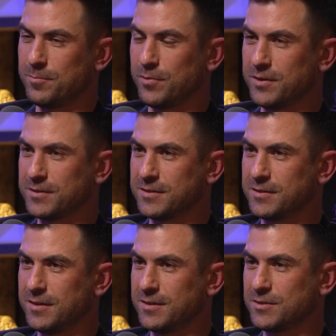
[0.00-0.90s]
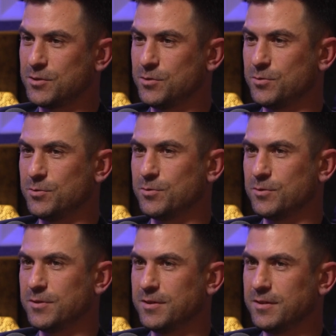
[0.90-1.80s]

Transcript: brings us to